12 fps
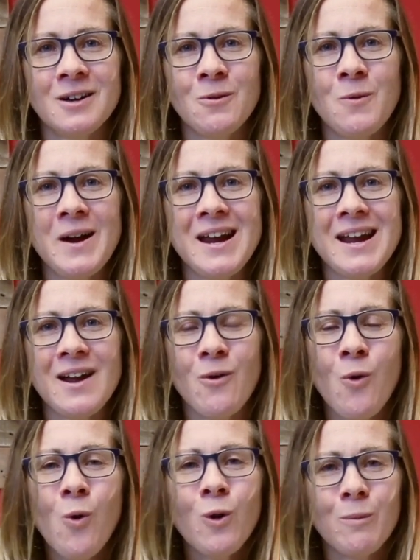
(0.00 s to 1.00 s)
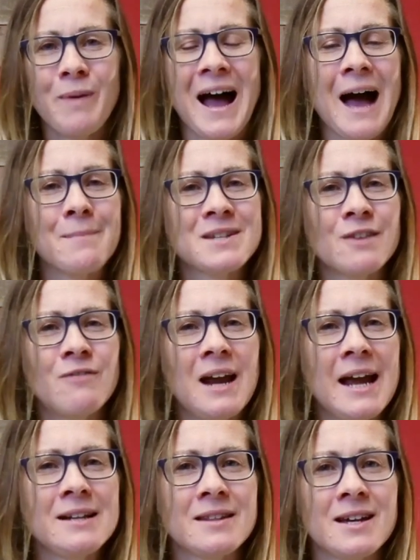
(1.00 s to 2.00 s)
We all perhaps can
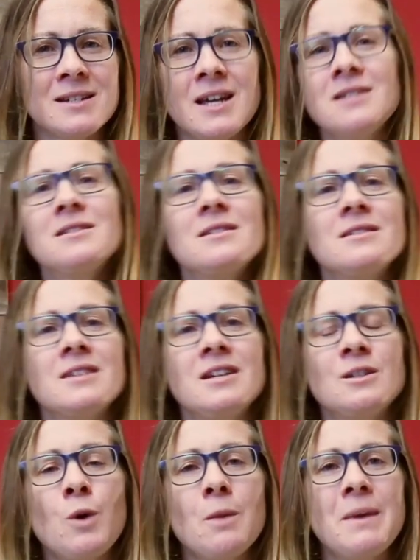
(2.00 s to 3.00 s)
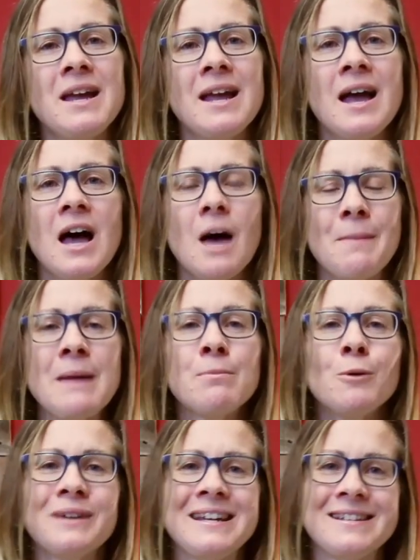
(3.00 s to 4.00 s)
relate to that tendency to want to be a people
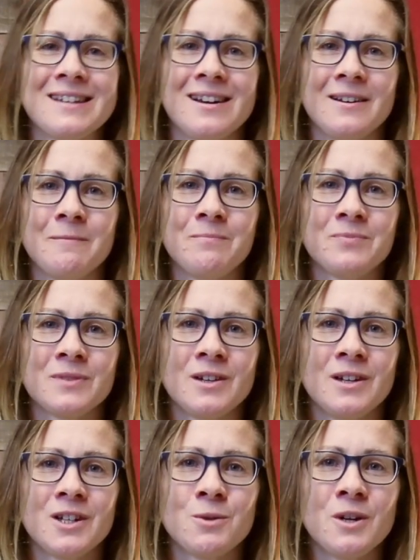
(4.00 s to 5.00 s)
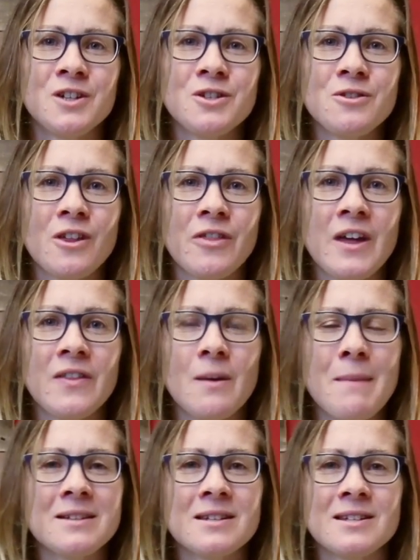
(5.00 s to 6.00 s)
pleaser, to want to do the thing that
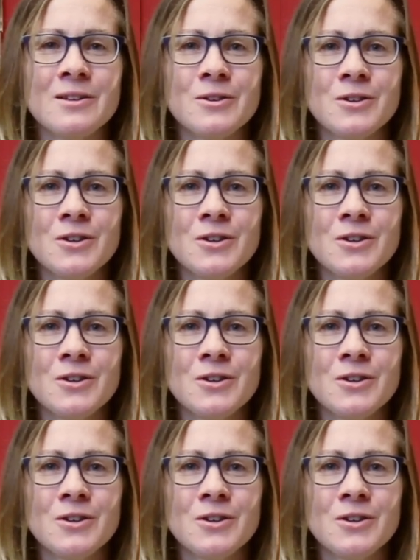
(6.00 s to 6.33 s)
makes us look